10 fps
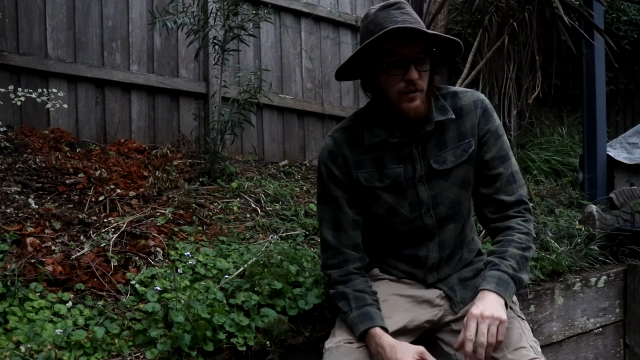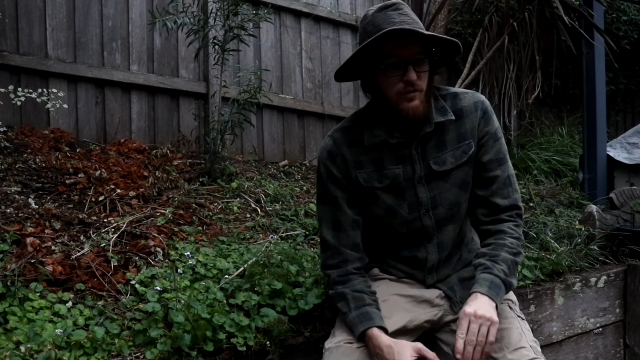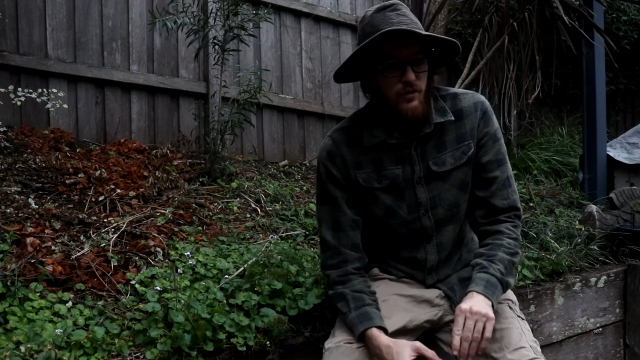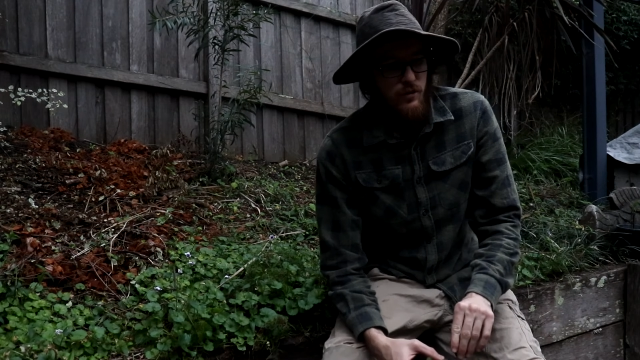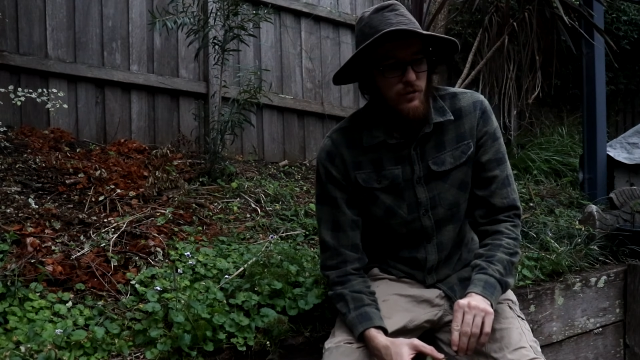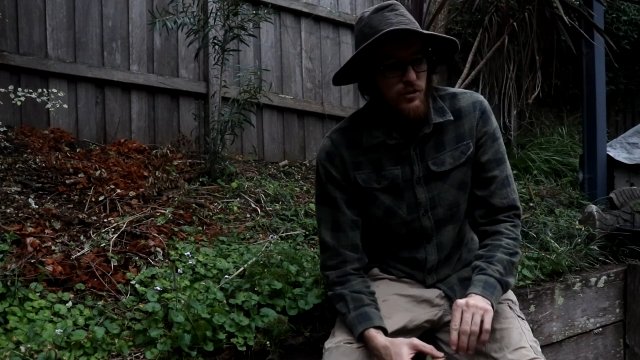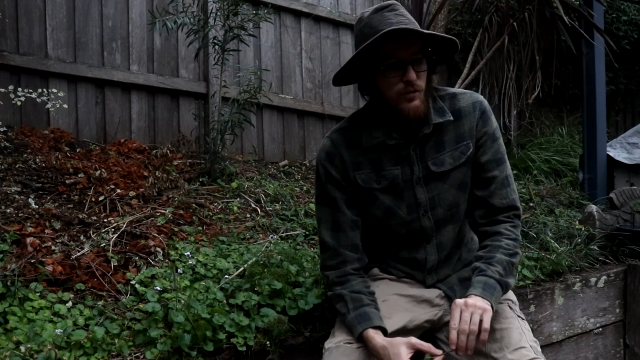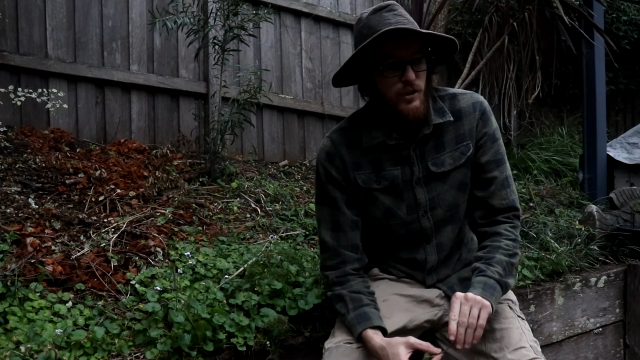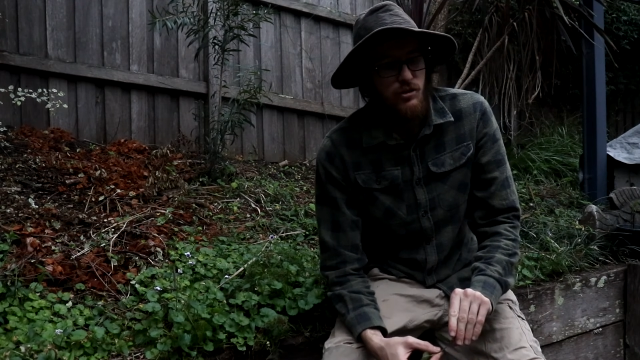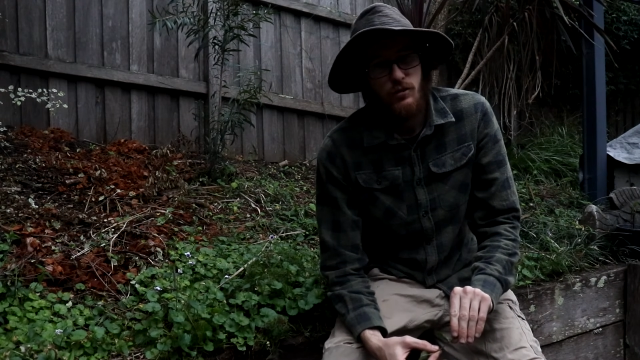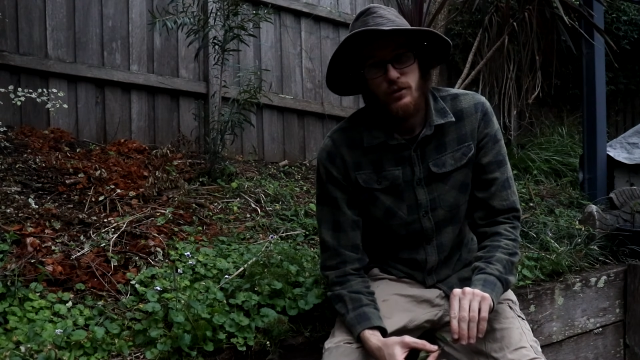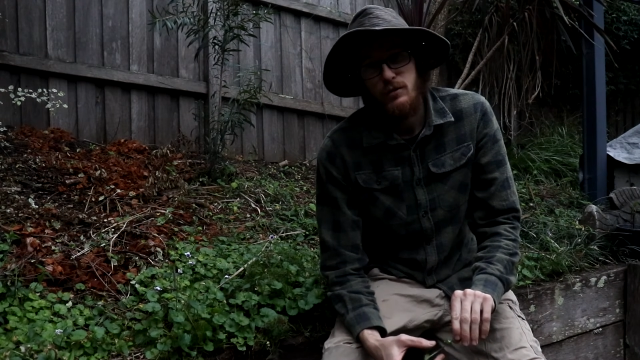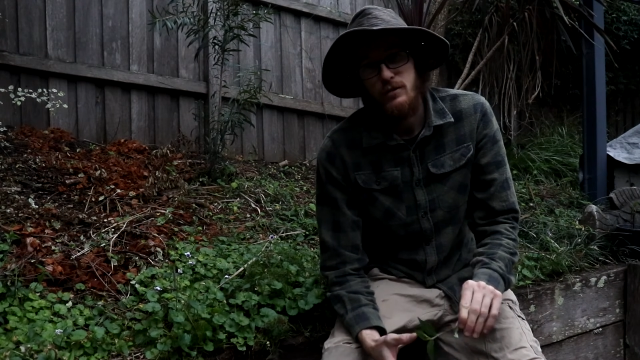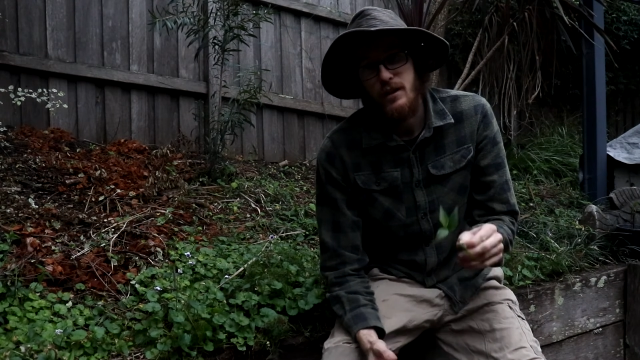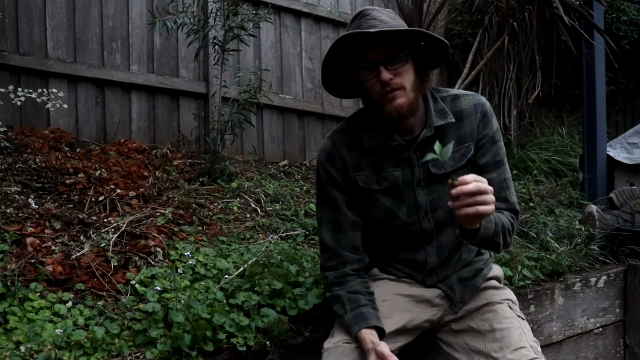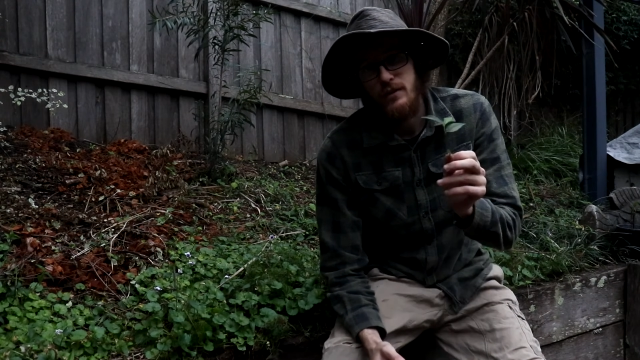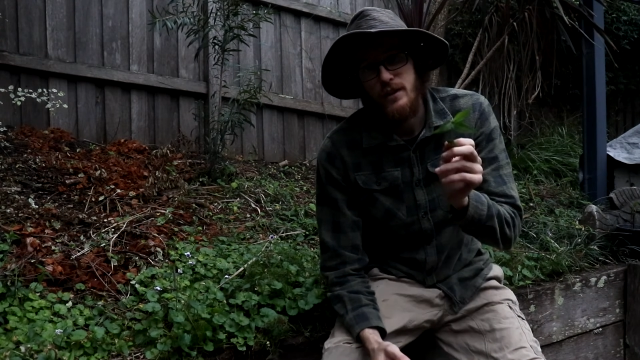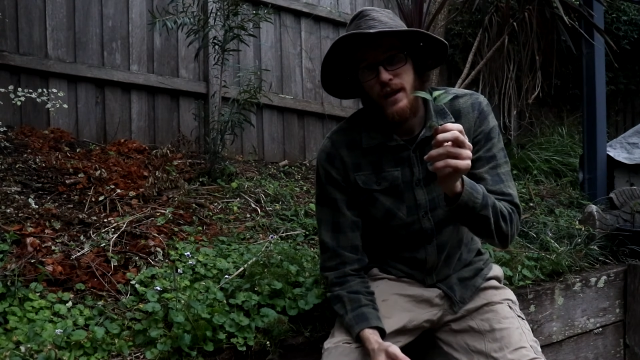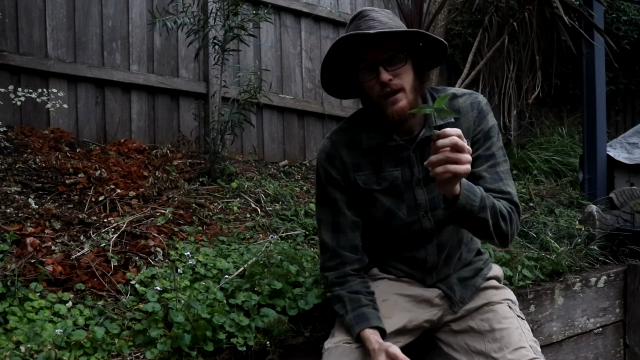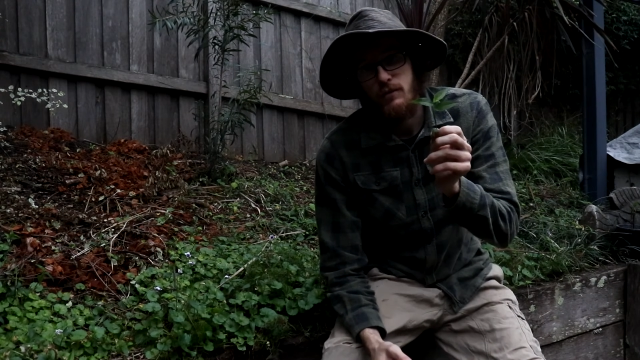So just make sure that you definitely
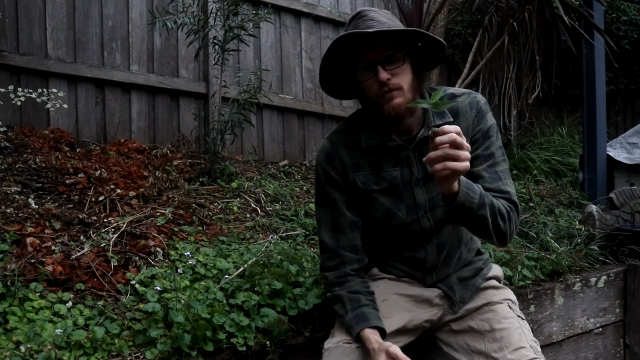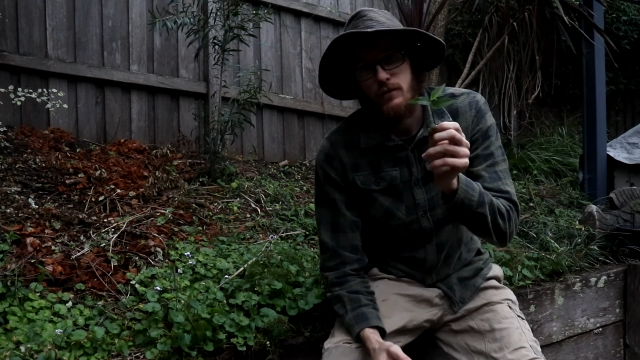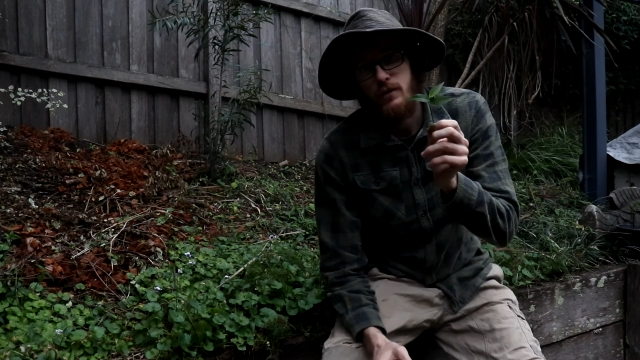have